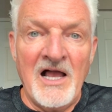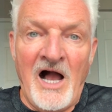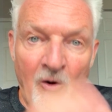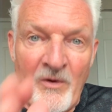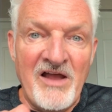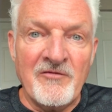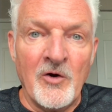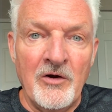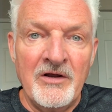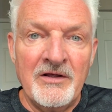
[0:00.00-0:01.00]

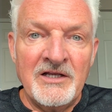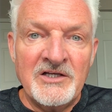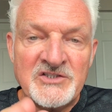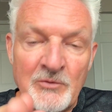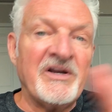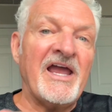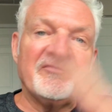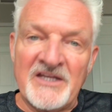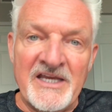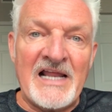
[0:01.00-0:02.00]
However, she would
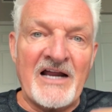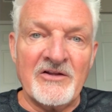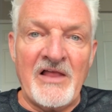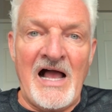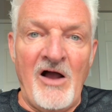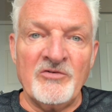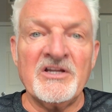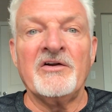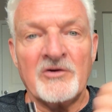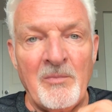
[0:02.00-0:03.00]
have to get out of the
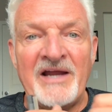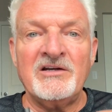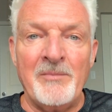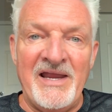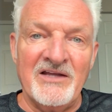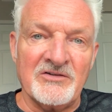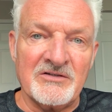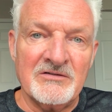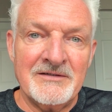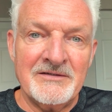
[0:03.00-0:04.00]
house under my
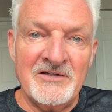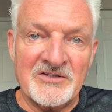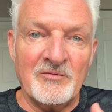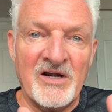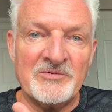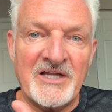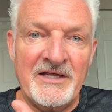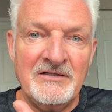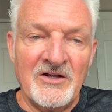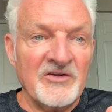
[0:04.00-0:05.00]
demands. You see what I'm
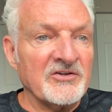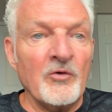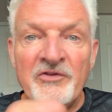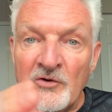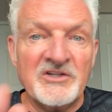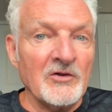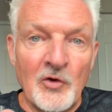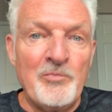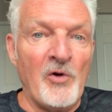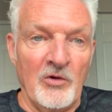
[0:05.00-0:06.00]
saying? So there's a
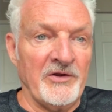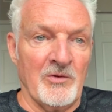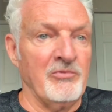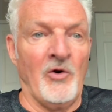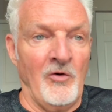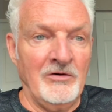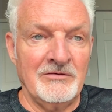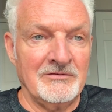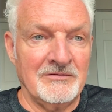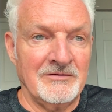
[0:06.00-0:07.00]
loophole here, bro.
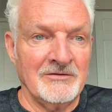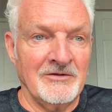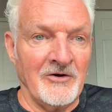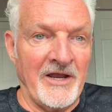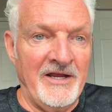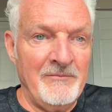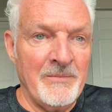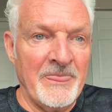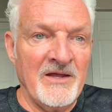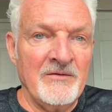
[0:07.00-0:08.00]

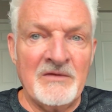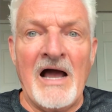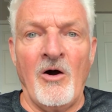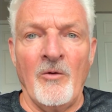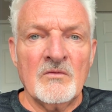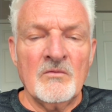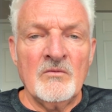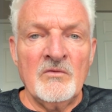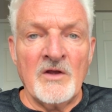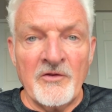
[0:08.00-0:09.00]
Okay? Now,
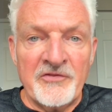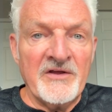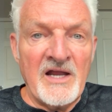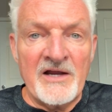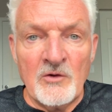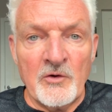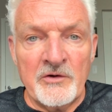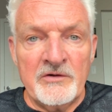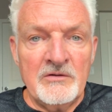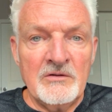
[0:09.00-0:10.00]
the other thing I learned